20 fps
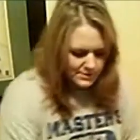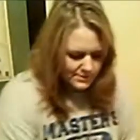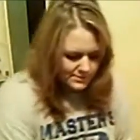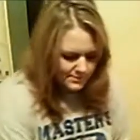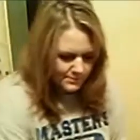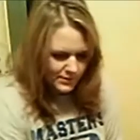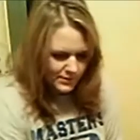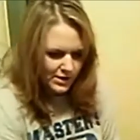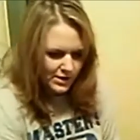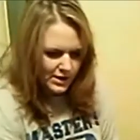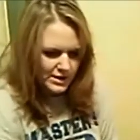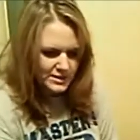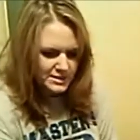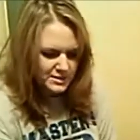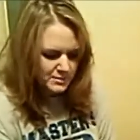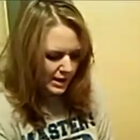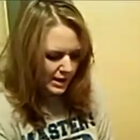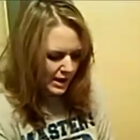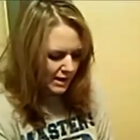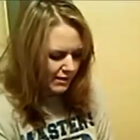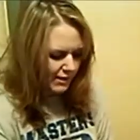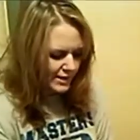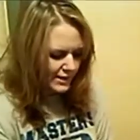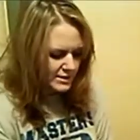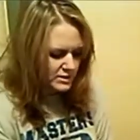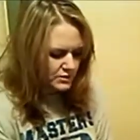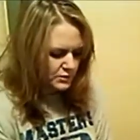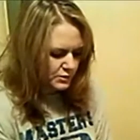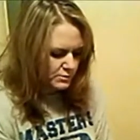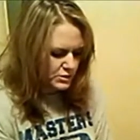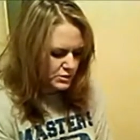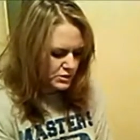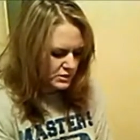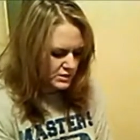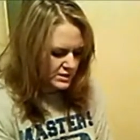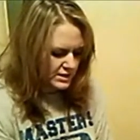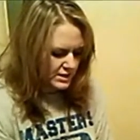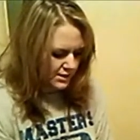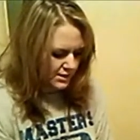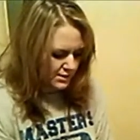All right, some highlights from
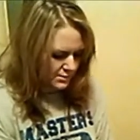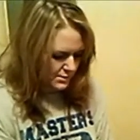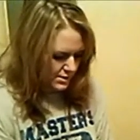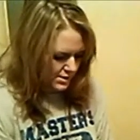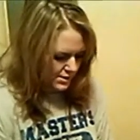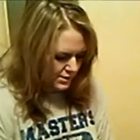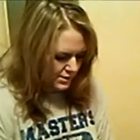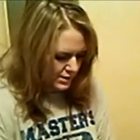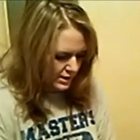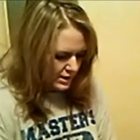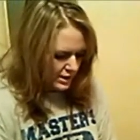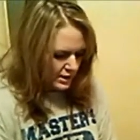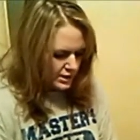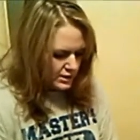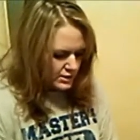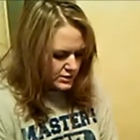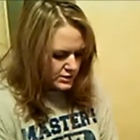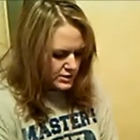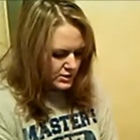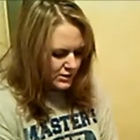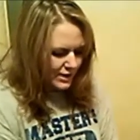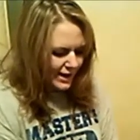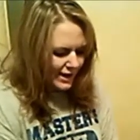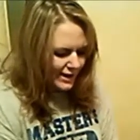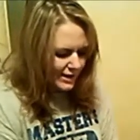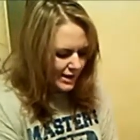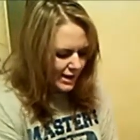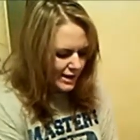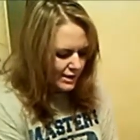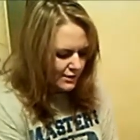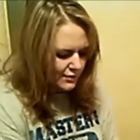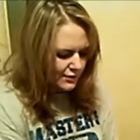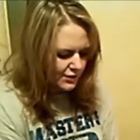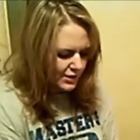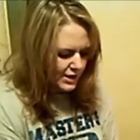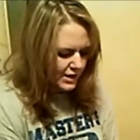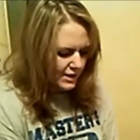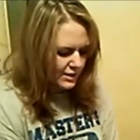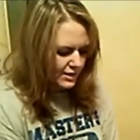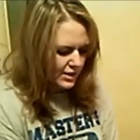juicing on the road. So I kind of
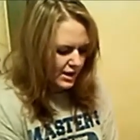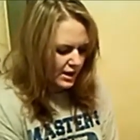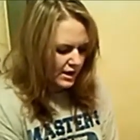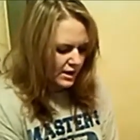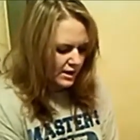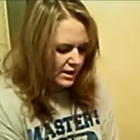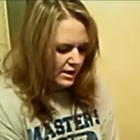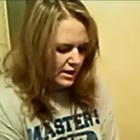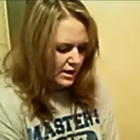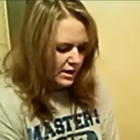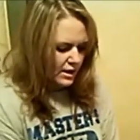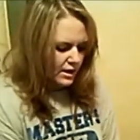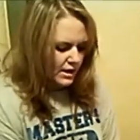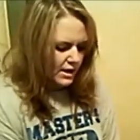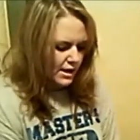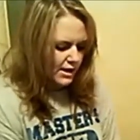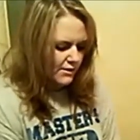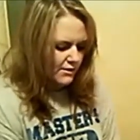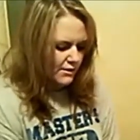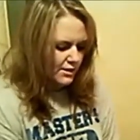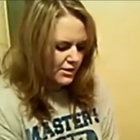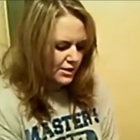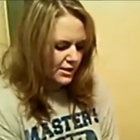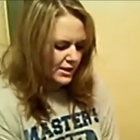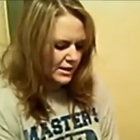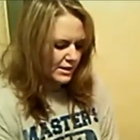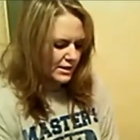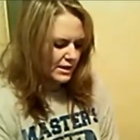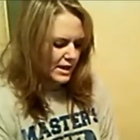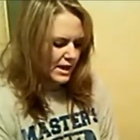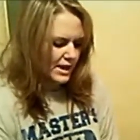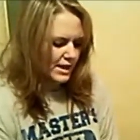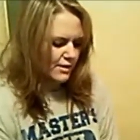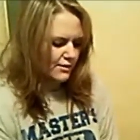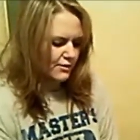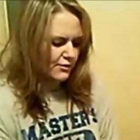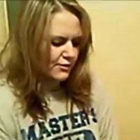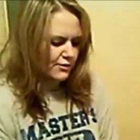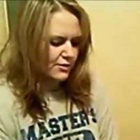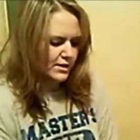think that everything in life
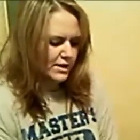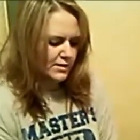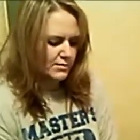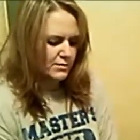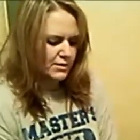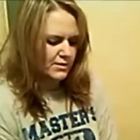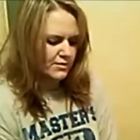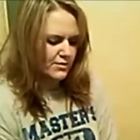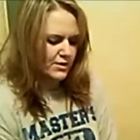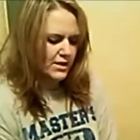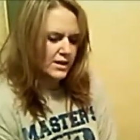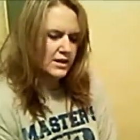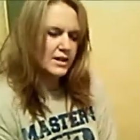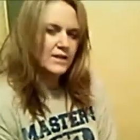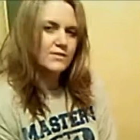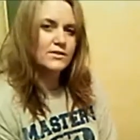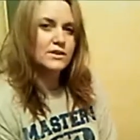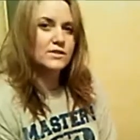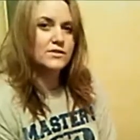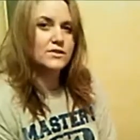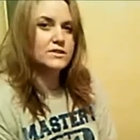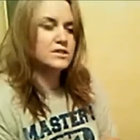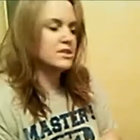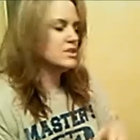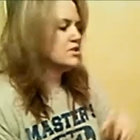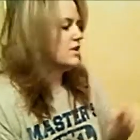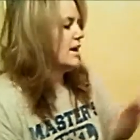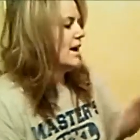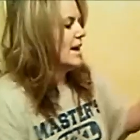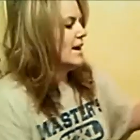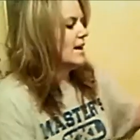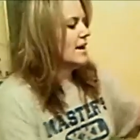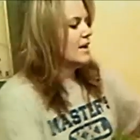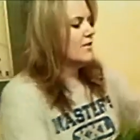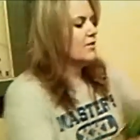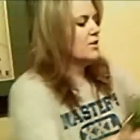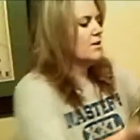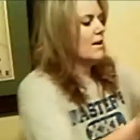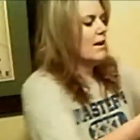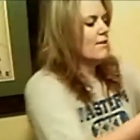can be fun, even if it's a drag,
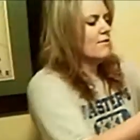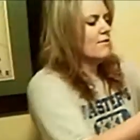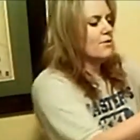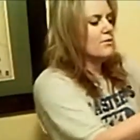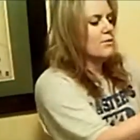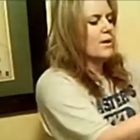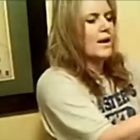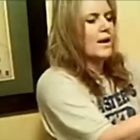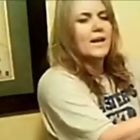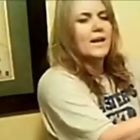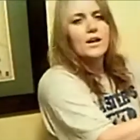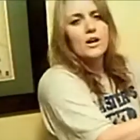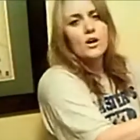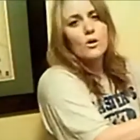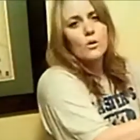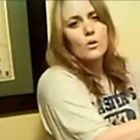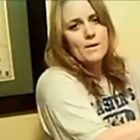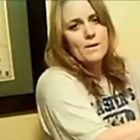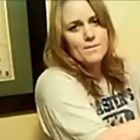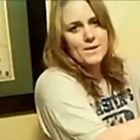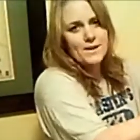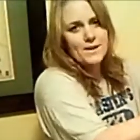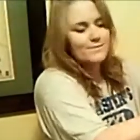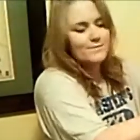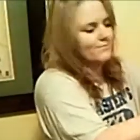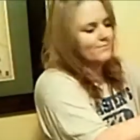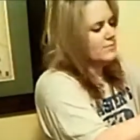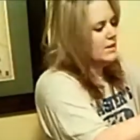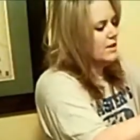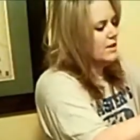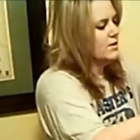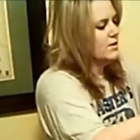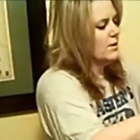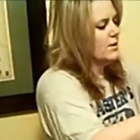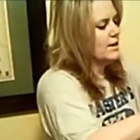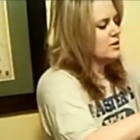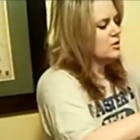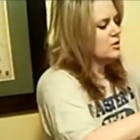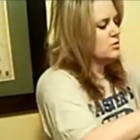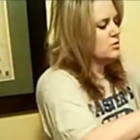if you have the right equipment and the
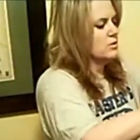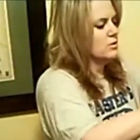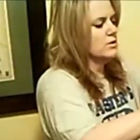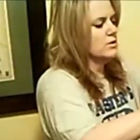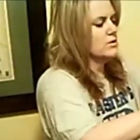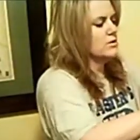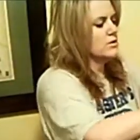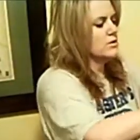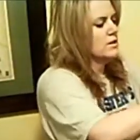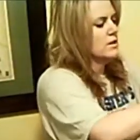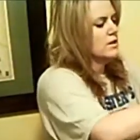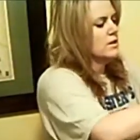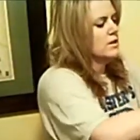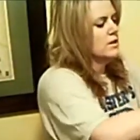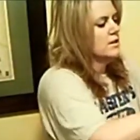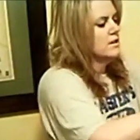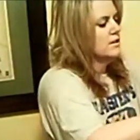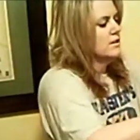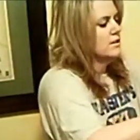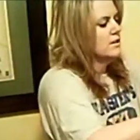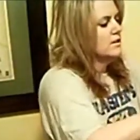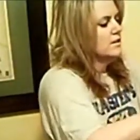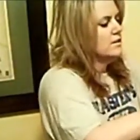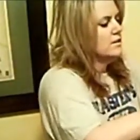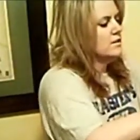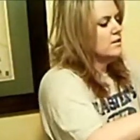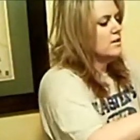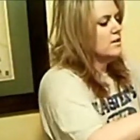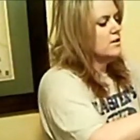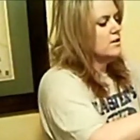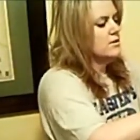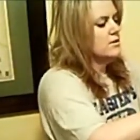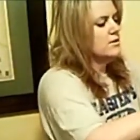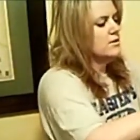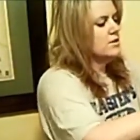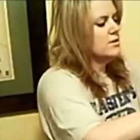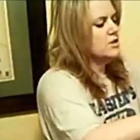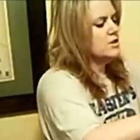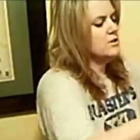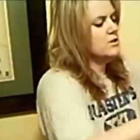right tools. So
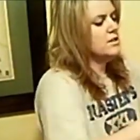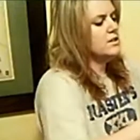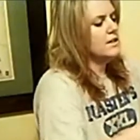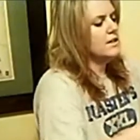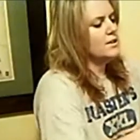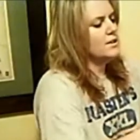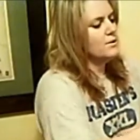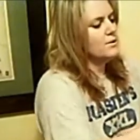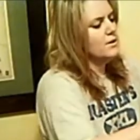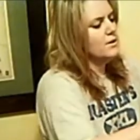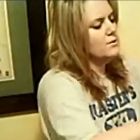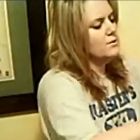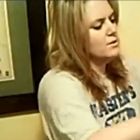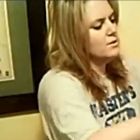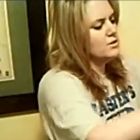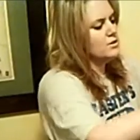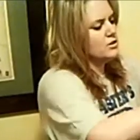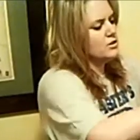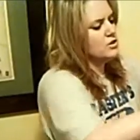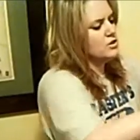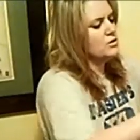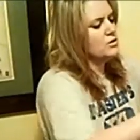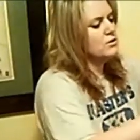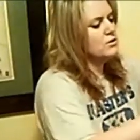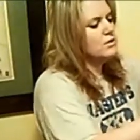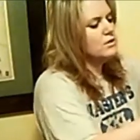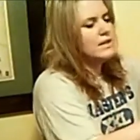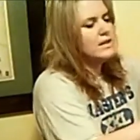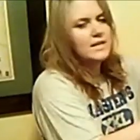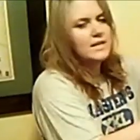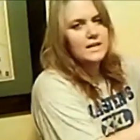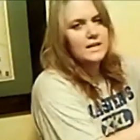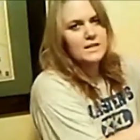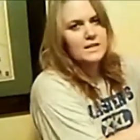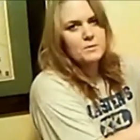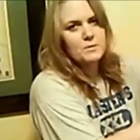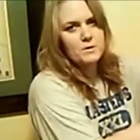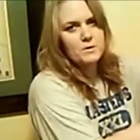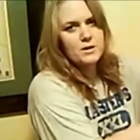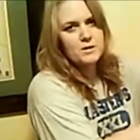the juicing on the road was truly an
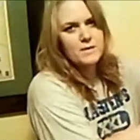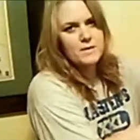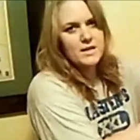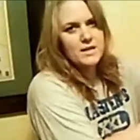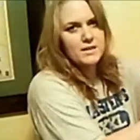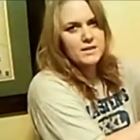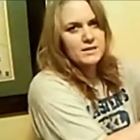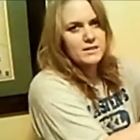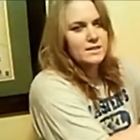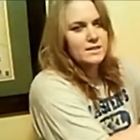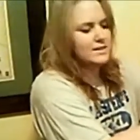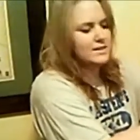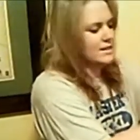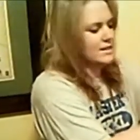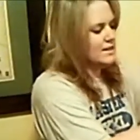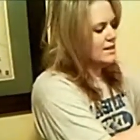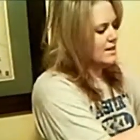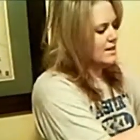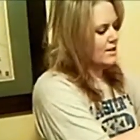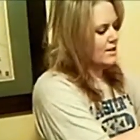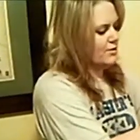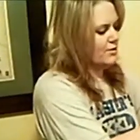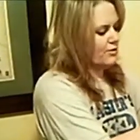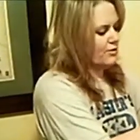experiment to see if